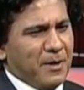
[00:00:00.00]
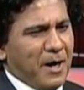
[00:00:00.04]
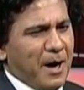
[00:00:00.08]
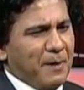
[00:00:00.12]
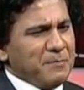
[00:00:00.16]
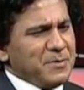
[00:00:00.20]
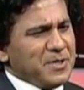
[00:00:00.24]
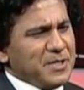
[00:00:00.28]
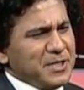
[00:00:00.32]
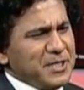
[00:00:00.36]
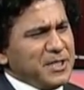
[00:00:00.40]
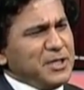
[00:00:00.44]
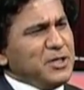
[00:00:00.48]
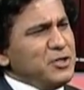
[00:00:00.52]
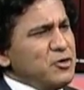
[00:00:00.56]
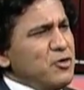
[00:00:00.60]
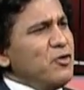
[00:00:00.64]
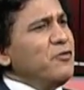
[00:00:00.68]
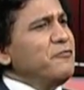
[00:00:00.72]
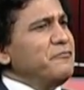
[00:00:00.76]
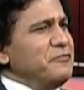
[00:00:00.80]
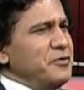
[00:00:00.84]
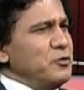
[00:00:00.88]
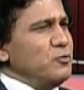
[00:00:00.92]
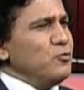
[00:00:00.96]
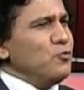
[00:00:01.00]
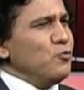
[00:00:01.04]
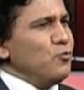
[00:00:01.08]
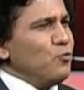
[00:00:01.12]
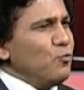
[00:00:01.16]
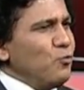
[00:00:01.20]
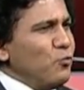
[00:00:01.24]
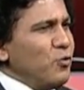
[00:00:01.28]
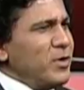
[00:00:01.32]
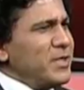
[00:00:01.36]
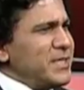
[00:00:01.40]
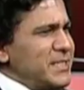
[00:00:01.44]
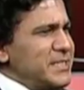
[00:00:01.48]
in your view,
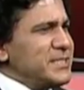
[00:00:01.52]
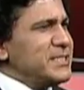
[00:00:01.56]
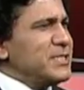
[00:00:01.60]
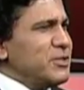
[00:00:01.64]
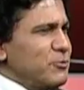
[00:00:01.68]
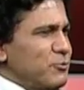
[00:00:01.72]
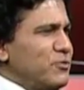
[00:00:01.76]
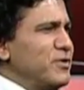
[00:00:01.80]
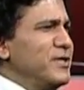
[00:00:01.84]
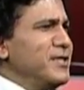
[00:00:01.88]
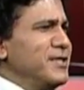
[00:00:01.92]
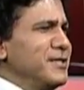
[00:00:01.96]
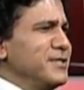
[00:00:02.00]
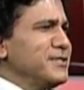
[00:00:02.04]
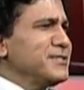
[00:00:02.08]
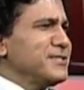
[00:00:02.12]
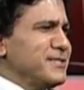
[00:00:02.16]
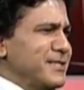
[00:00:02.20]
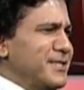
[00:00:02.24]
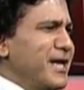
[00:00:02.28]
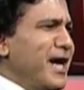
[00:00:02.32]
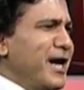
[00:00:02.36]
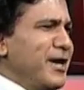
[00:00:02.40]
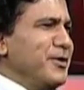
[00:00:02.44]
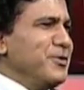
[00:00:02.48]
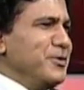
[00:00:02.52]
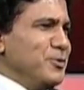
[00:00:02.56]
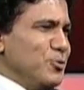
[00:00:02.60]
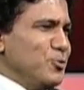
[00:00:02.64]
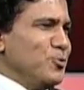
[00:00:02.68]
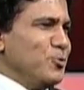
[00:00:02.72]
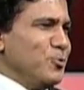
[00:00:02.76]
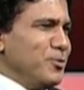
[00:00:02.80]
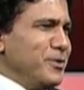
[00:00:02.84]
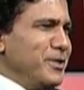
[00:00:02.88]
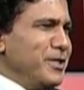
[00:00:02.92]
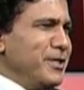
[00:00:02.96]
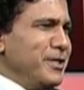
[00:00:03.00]
what is the real
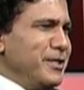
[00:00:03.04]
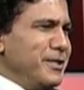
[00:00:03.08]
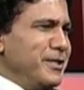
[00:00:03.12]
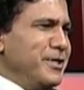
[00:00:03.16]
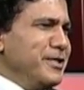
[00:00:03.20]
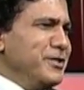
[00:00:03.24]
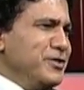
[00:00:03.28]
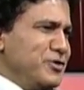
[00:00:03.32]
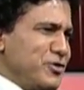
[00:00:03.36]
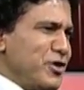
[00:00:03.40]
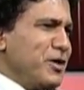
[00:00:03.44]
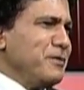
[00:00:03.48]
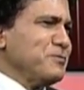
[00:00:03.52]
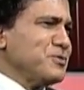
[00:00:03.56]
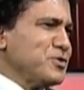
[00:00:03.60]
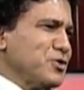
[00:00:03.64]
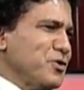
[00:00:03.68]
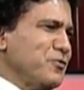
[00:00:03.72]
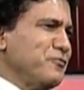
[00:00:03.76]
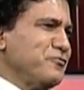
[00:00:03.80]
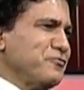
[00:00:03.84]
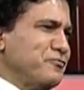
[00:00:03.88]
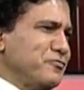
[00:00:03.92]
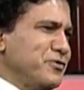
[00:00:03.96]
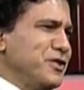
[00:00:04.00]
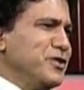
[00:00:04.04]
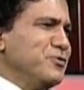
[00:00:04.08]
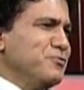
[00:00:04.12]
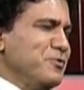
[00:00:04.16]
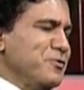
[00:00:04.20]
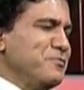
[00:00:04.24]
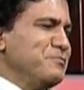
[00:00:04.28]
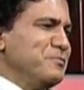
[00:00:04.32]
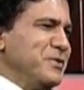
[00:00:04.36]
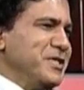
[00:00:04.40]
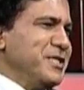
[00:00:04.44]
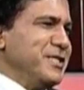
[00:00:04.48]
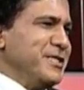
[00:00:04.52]
scenario in terms of freedom
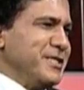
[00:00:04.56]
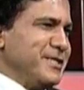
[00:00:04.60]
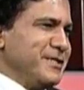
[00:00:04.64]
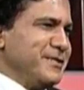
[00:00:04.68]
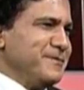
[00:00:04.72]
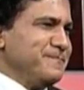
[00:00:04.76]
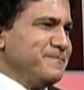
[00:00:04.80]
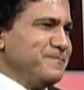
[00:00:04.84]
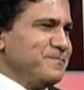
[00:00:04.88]
of media?